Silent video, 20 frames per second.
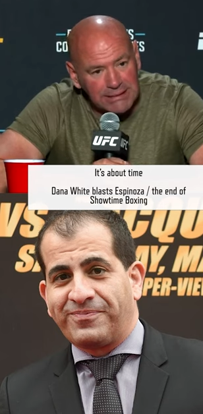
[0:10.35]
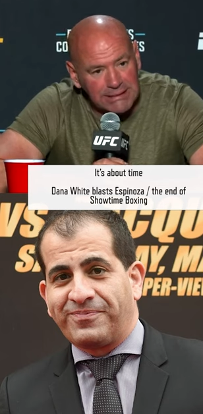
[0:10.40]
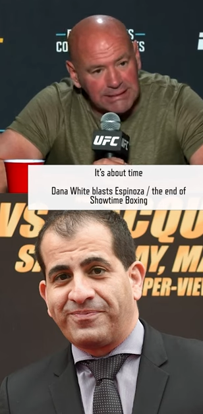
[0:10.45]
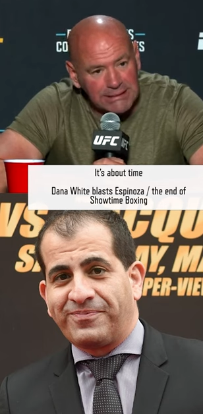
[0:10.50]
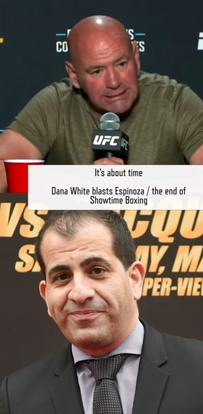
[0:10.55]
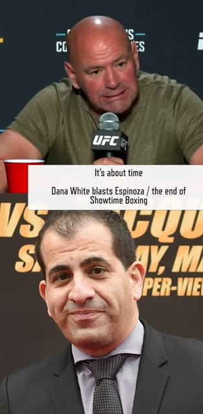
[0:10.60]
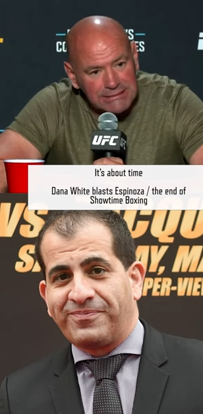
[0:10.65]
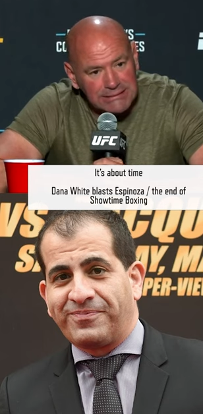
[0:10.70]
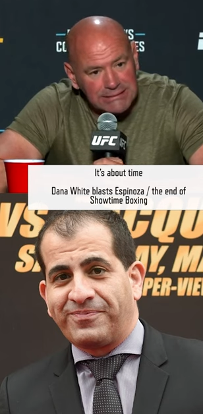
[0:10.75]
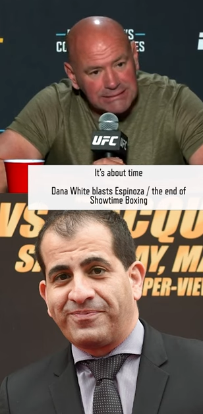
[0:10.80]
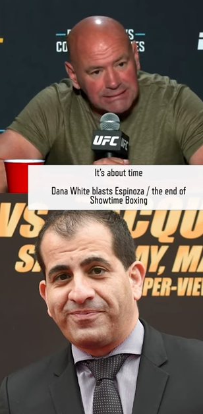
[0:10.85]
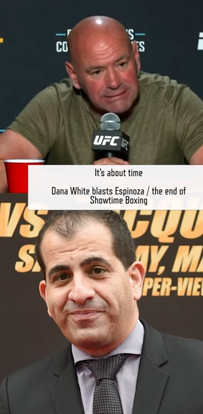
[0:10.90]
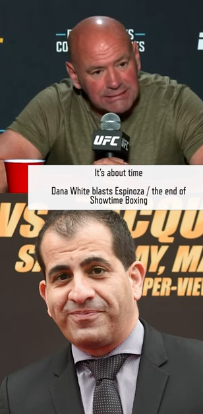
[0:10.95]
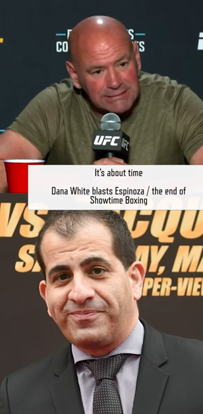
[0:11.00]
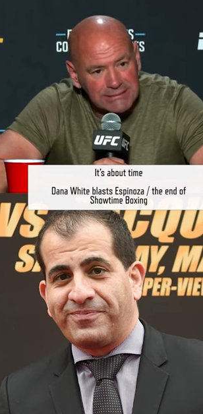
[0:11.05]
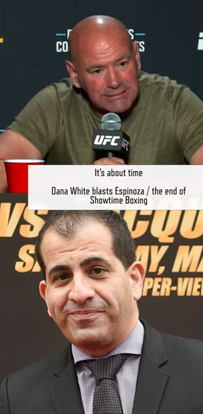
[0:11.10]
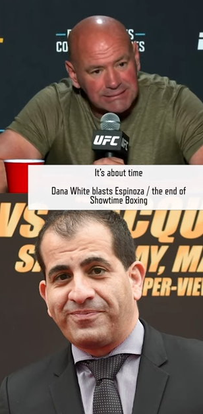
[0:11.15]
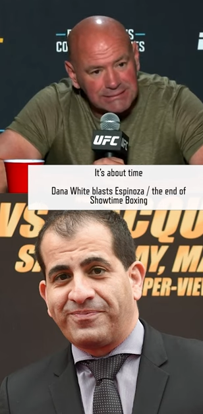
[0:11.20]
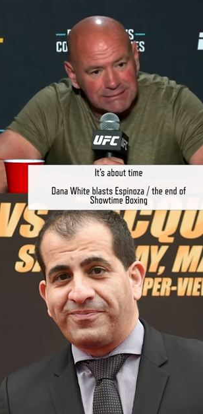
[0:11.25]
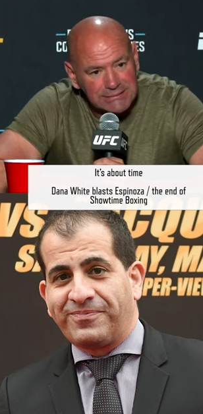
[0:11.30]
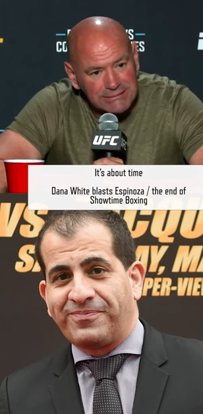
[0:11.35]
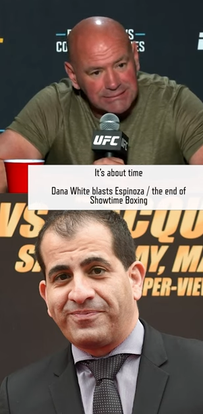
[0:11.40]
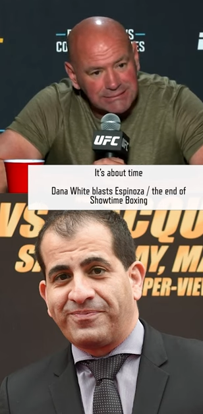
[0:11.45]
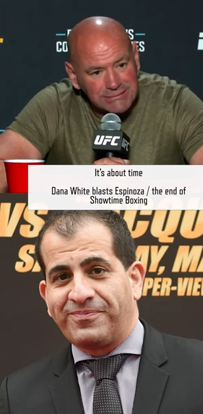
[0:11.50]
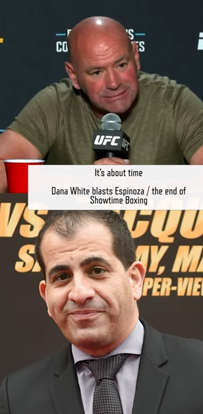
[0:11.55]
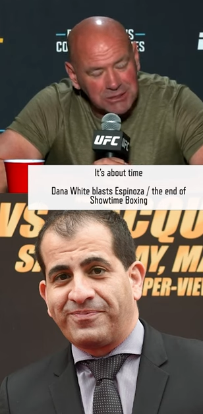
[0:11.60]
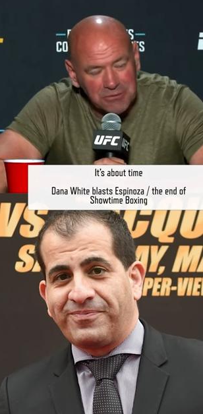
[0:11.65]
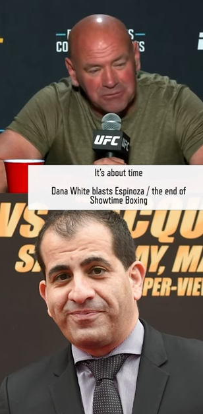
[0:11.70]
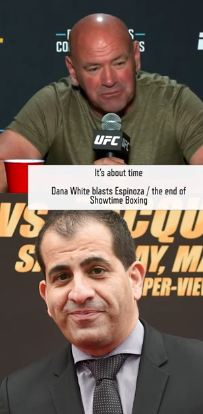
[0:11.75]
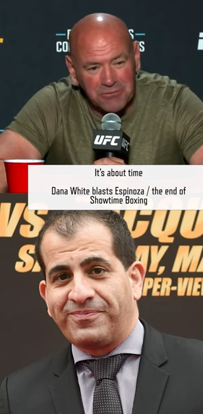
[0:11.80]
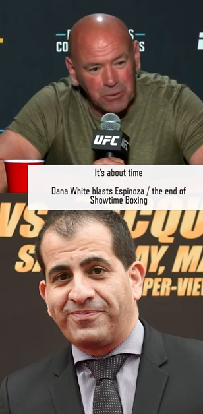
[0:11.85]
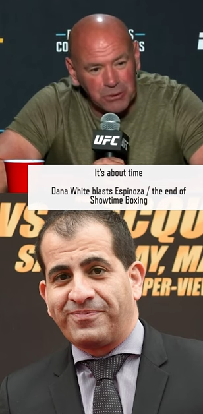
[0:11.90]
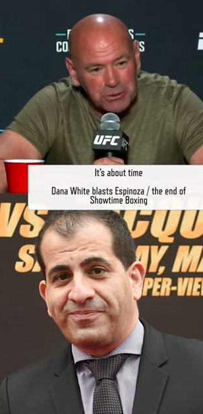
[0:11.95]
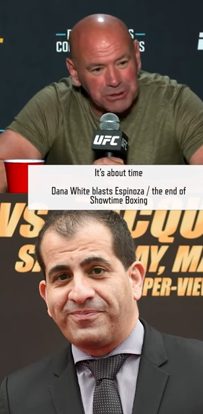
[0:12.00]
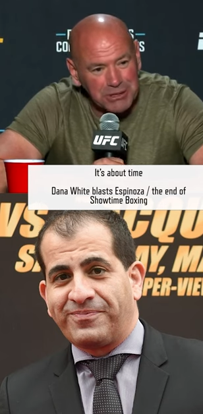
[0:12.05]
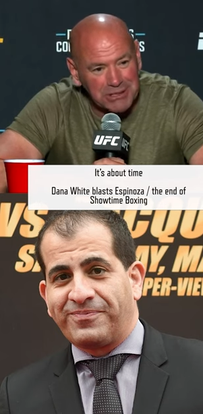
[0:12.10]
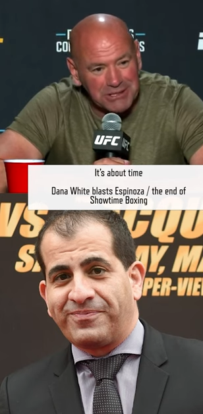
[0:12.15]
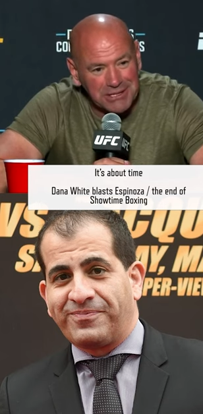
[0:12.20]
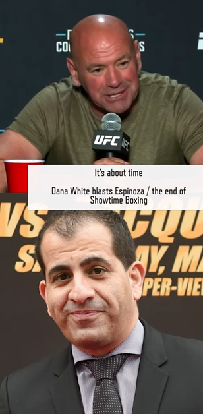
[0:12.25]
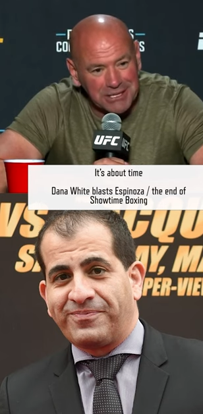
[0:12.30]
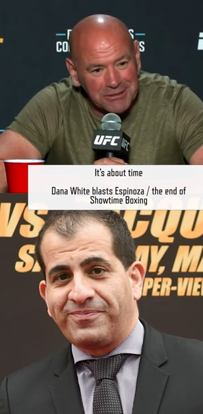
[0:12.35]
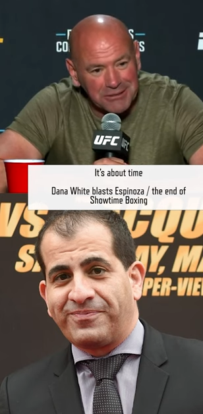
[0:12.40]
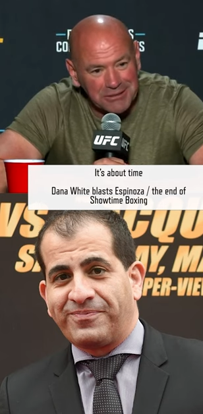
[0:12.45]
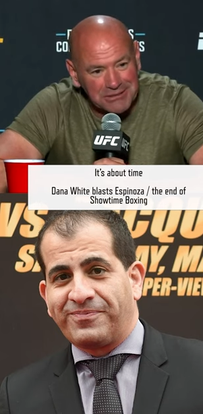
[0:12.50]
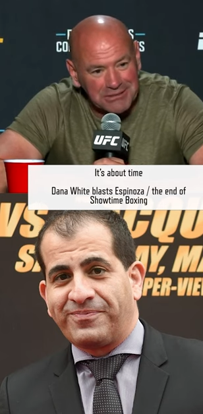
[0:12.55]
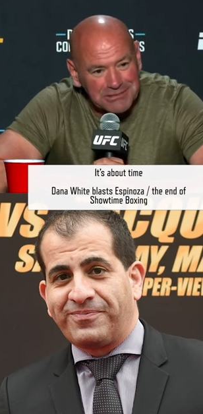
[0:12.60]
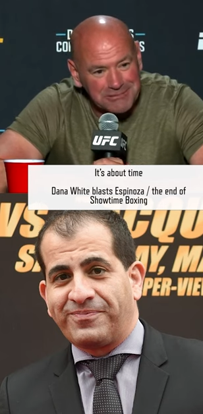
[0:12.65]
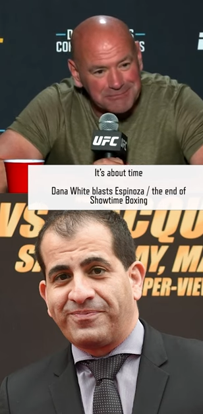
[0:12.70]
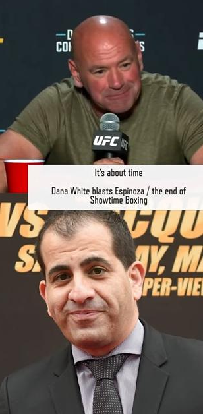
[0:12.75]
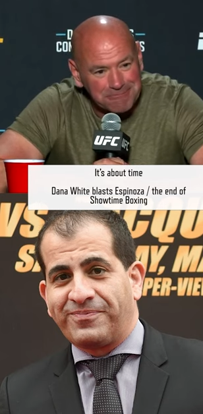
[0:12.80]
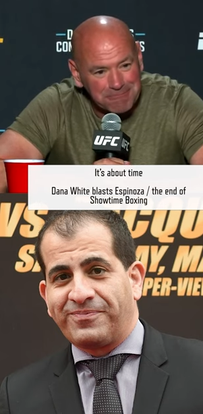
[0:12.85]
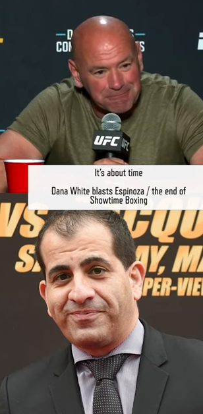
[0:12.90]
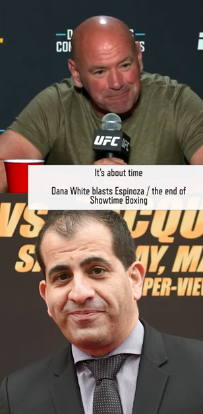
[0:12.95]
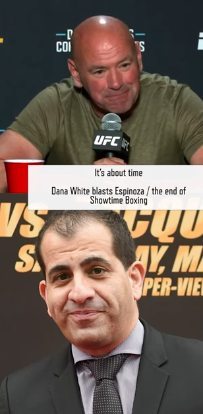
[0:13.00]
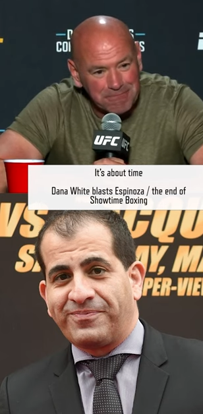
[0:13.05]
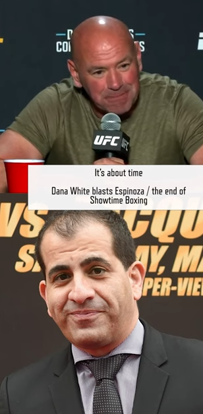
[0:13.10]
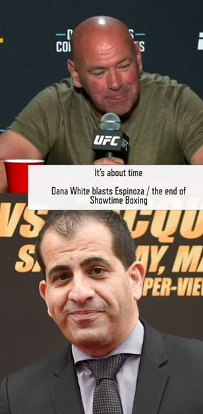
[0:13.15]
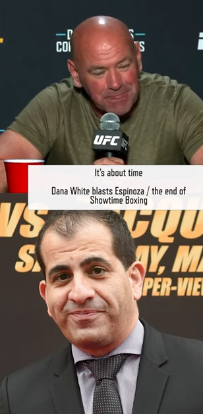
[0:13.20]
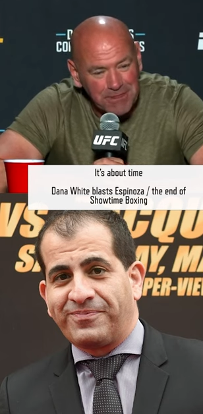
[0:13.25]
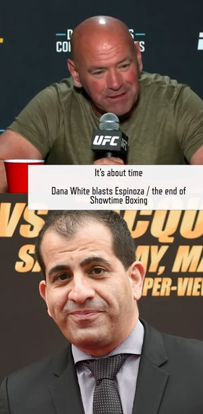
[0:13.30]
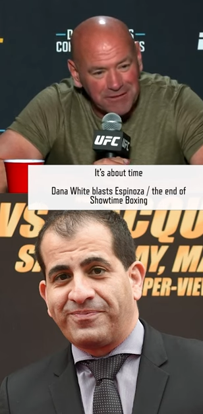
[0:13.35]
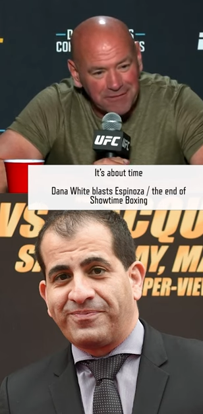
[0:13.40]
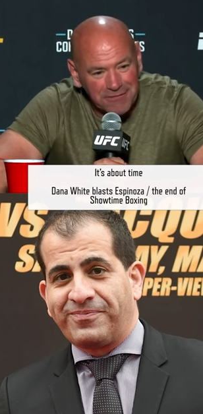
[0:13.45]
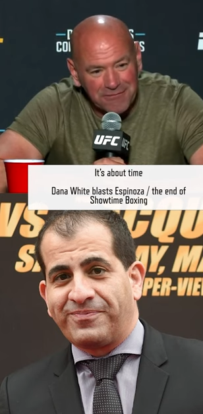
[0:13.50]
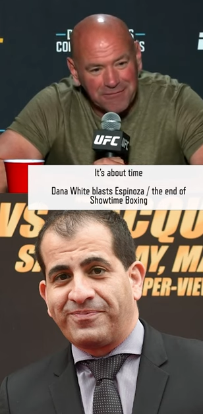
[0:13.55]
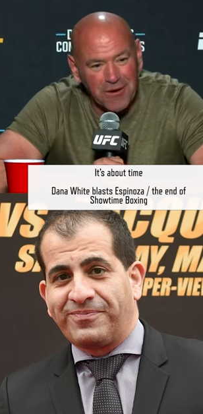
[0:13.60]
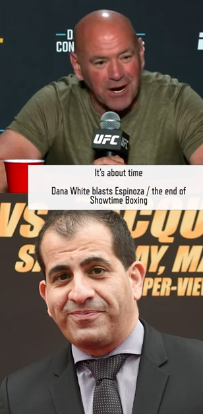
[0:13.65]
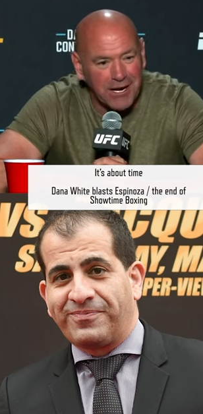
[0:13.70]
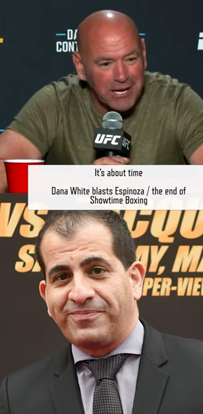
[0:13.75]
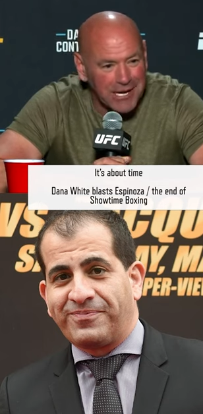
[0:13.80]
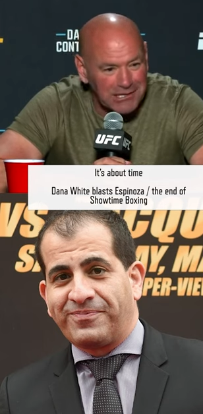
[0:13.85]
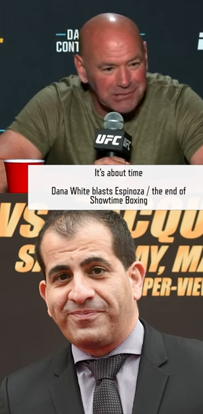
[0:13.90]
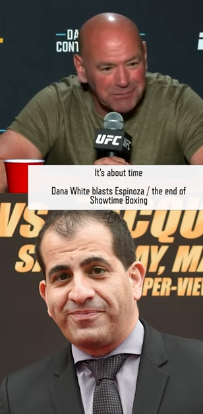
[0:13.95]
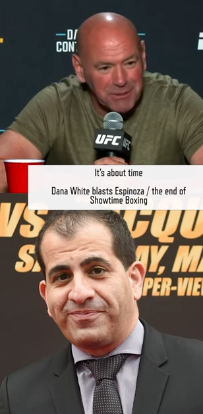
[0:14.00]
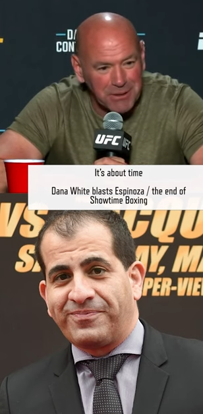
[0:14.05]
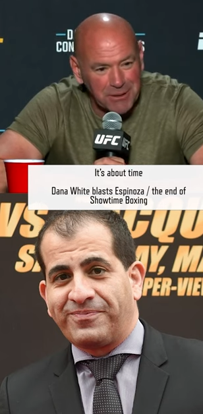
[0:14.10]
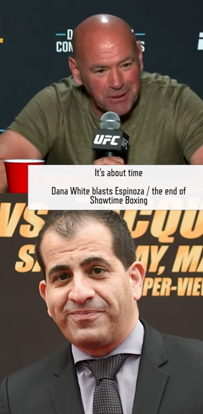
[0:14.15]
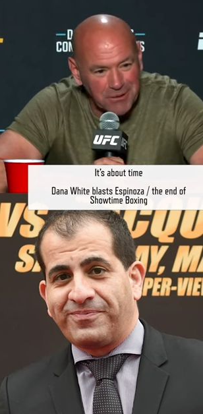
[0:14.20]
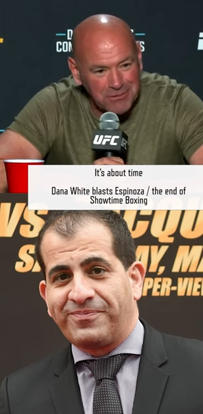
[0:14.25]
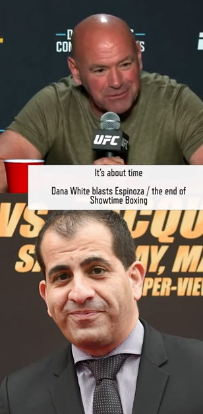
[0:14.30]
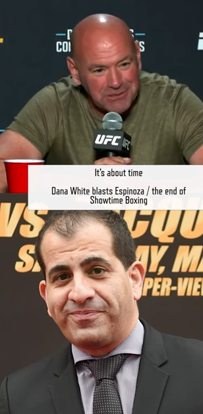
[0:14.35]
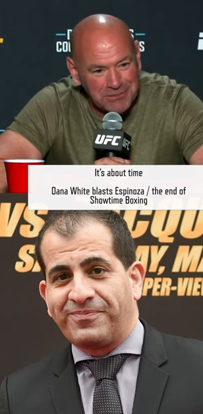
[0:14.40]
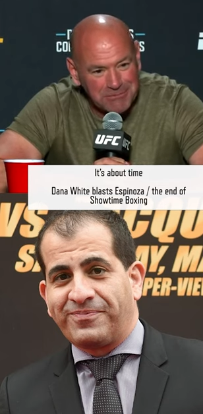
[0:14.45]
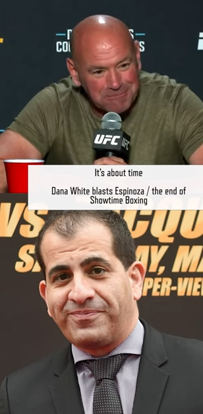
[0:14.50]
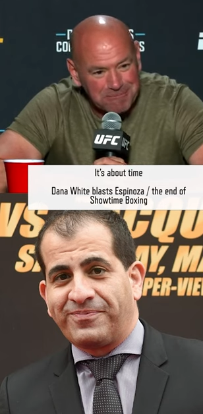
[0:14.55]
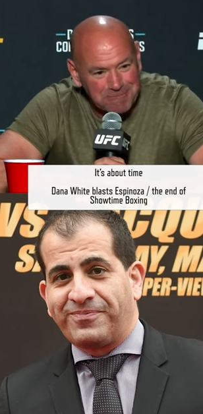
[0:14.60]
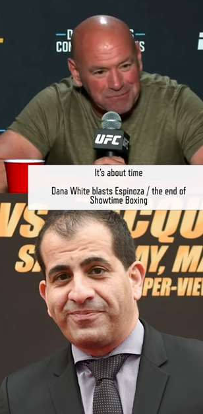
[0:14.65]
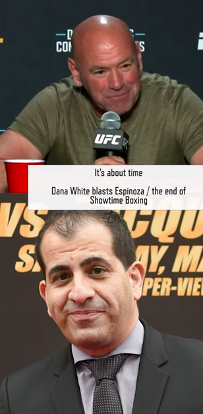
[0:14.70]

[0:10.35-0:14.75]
Speaker 1: Uh, it's unfortunate to hear this. Fuck Espinoza.